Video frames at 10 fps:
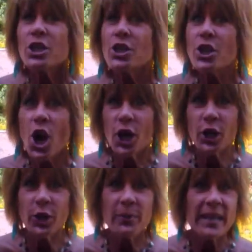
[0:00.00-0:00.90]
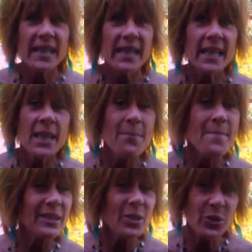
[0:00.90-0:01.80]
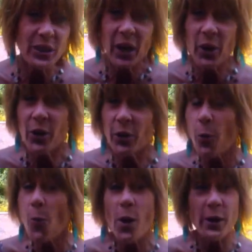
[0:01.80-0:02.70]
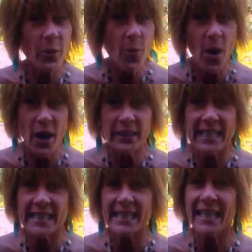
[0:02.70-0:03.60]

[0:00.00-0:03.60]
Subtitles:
Charm and mystery are one of the qualities,